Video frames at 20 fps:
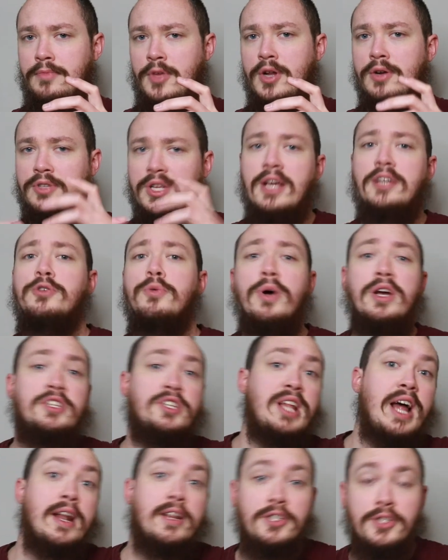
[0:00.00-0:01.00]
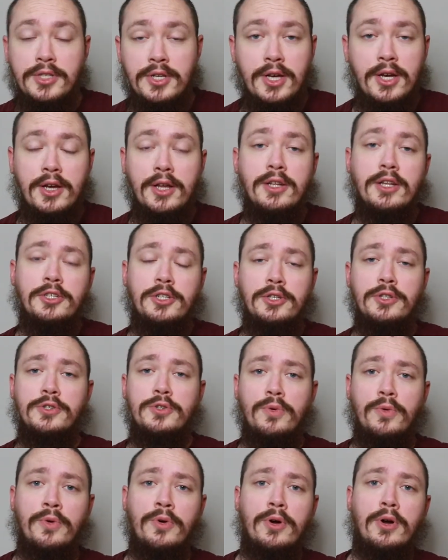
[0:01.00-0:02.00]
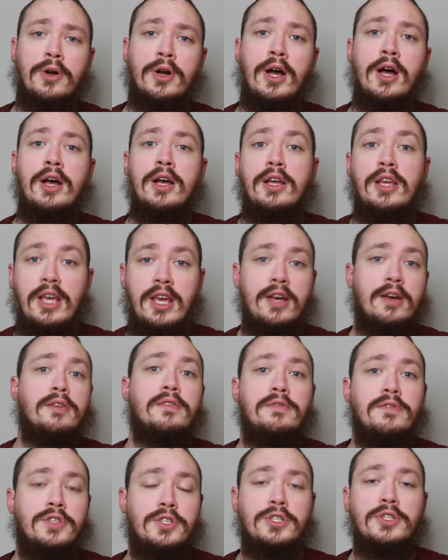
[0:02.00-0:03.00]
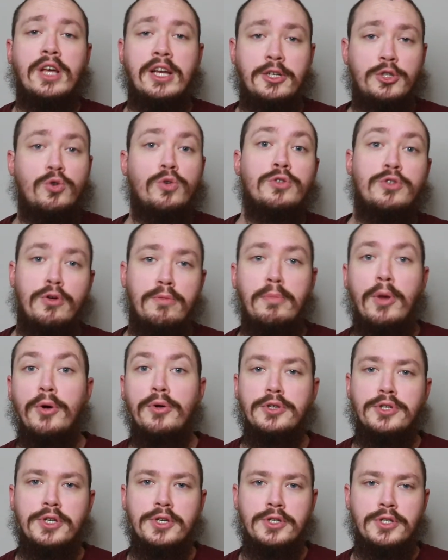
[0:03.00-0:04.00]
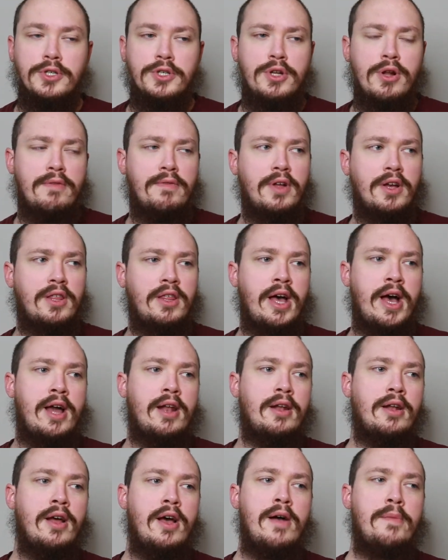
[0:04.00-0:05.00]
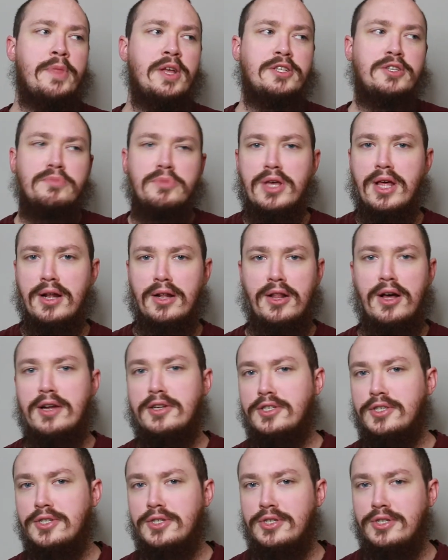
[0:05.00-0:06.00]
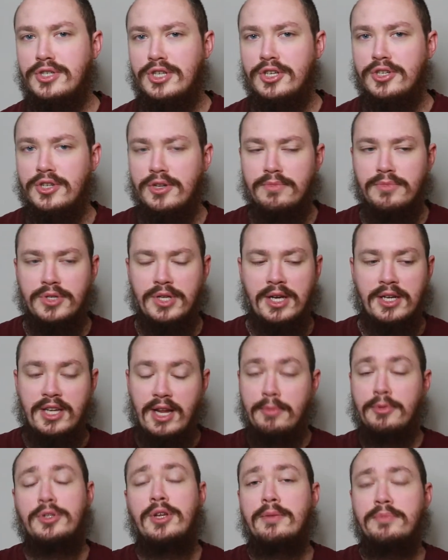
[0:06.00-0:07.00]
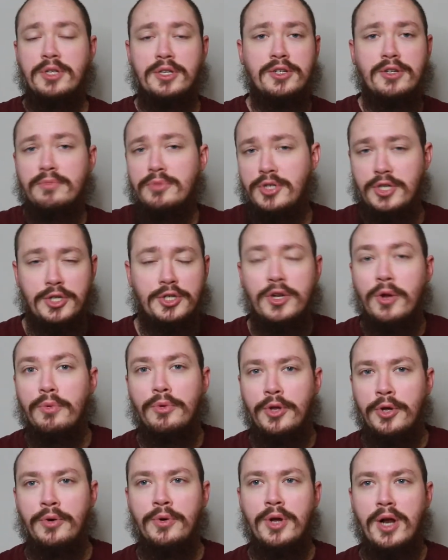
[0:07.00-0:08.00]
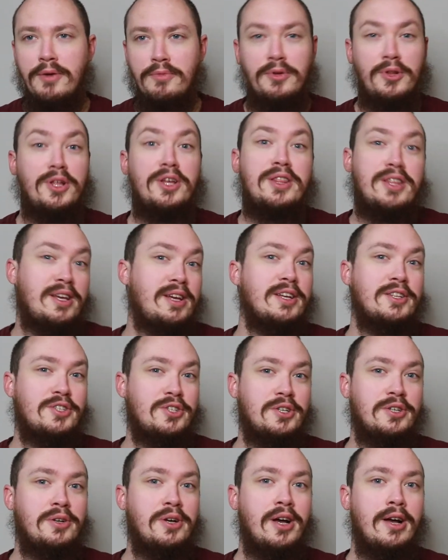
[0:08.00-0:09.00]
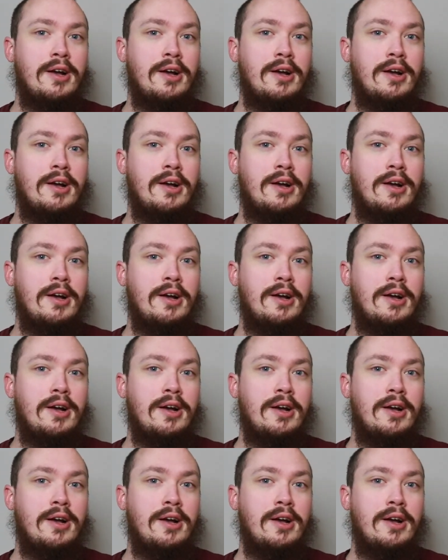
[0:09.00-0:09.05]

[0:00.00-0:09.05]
takes away status conditions or gives like short-term bonuses and stuff like that. And that's something that a lot of systems like tabletop systems just don't do, and I really think it's a